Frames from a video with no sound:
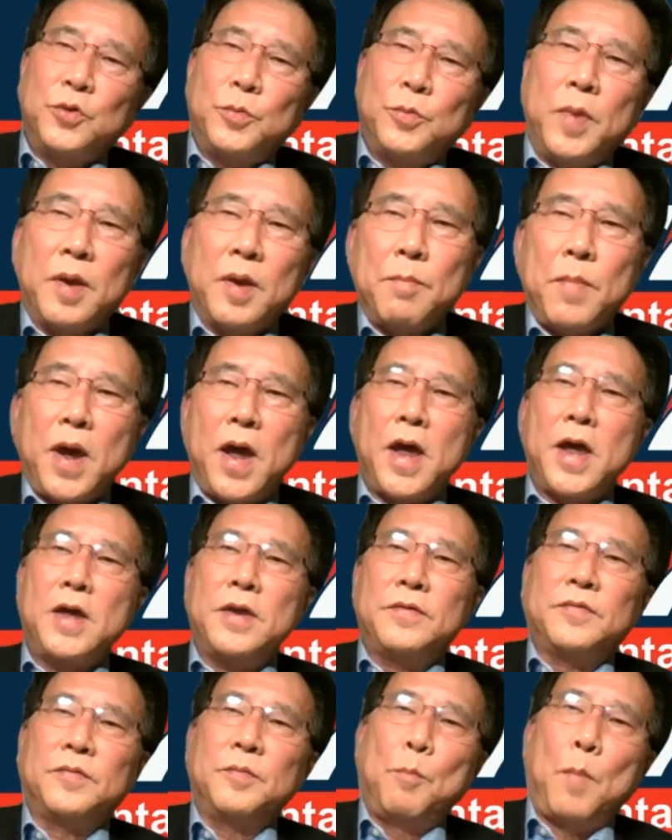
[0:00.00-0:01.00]
Subic
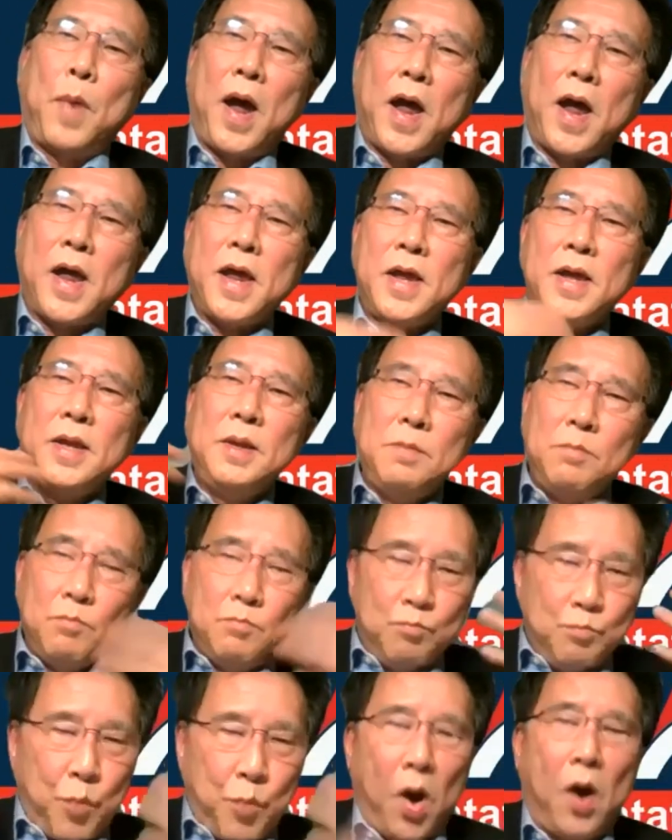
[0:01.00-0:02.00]
base, my
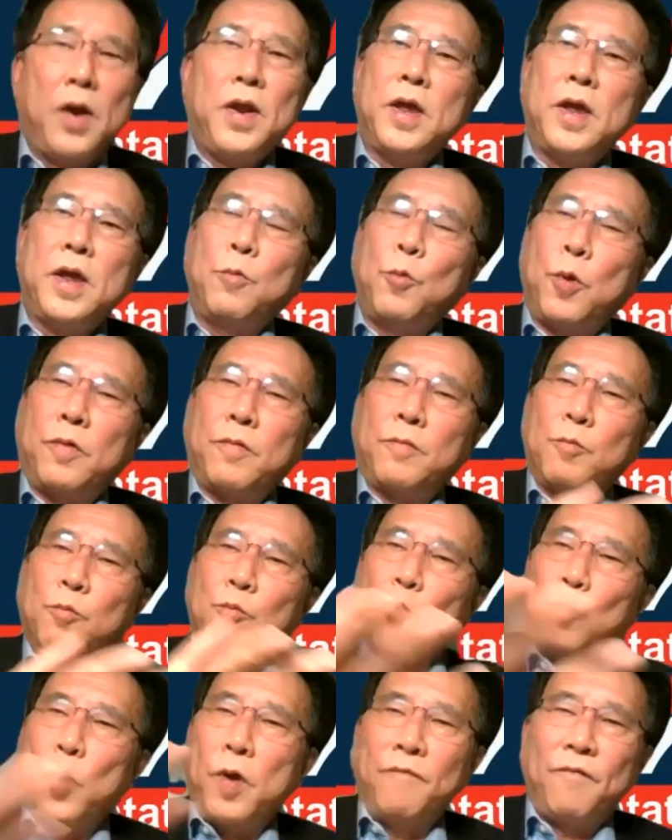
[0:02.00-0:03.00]
body with
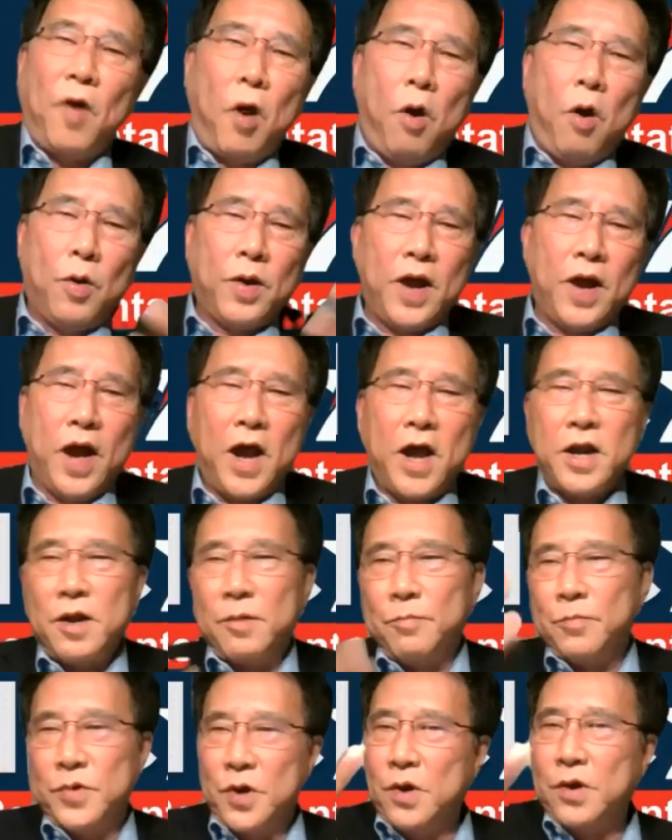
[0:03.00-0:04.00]
with all kind
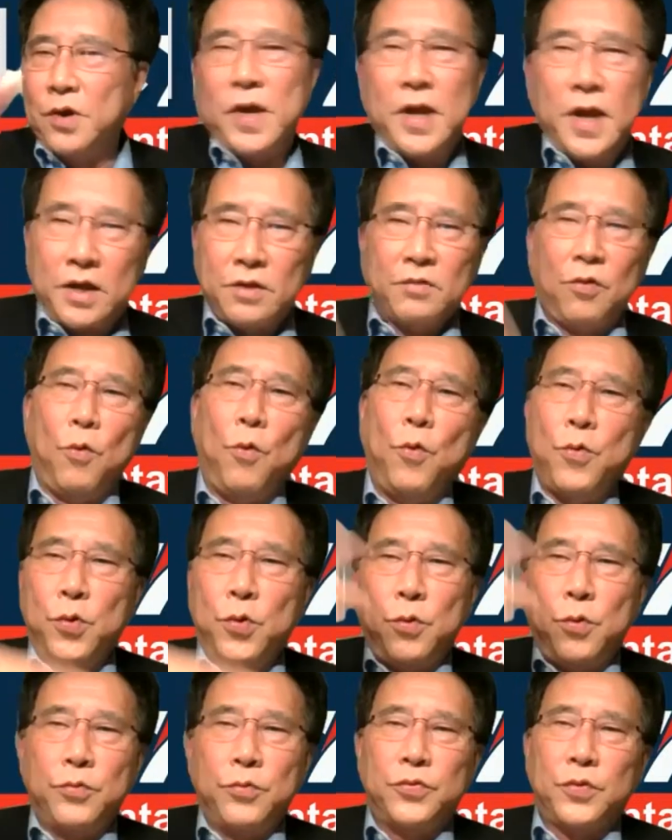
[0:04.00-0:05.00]
of dirty. I told
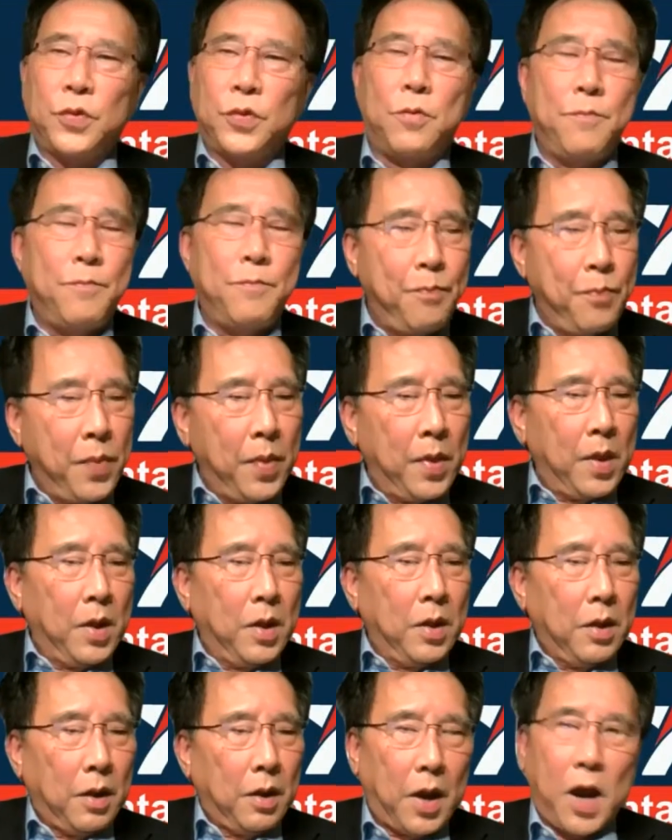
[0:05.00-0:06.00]
you so.
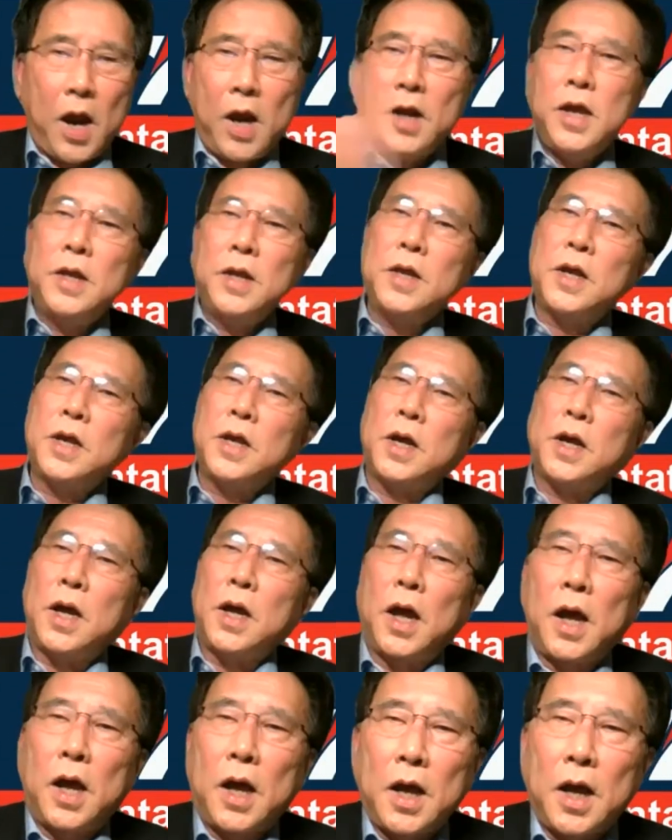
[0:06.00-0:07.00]
I need a,
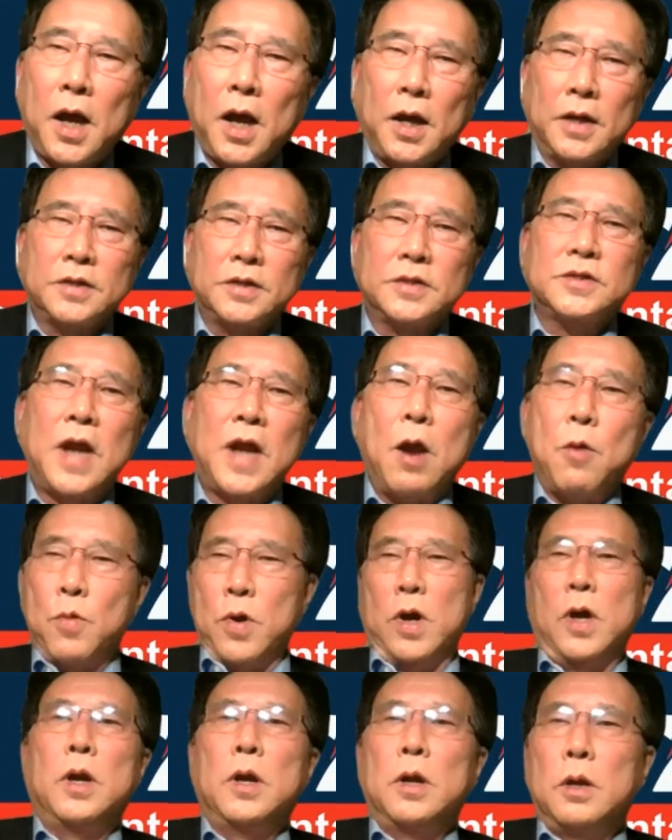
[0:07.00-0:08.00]
a, a shower.